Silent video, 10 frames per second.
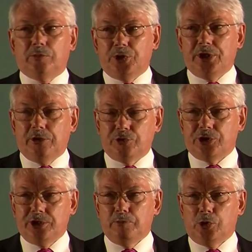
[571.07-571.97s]
a
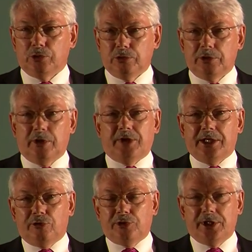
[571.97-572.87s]
BOT model of
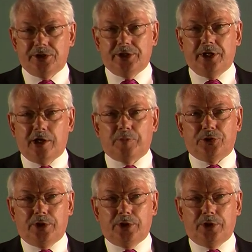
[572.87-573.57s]
aggregating up a